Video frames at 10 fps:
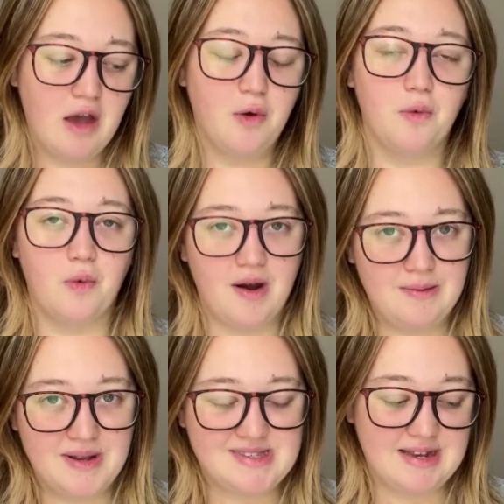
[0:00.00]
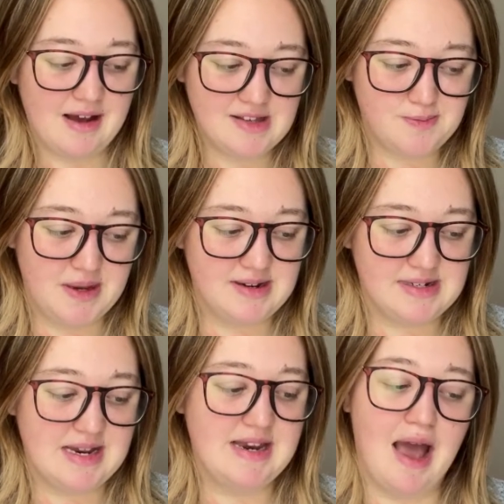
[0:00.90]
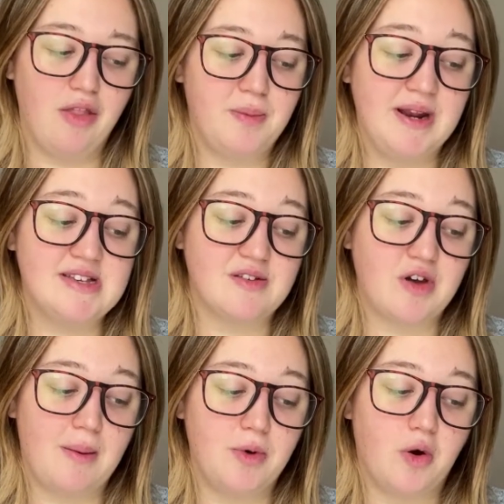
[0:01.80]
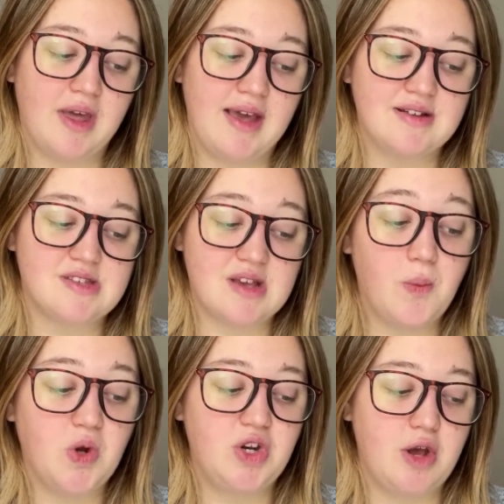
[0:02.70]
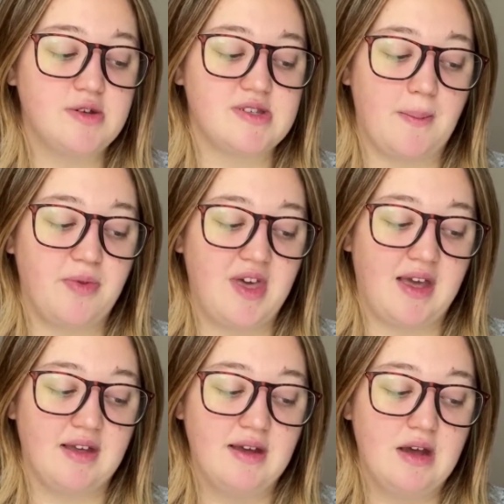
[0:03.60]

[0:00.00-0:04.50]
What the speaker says: One missing husband. Now the police have come knocking. Someone knows something.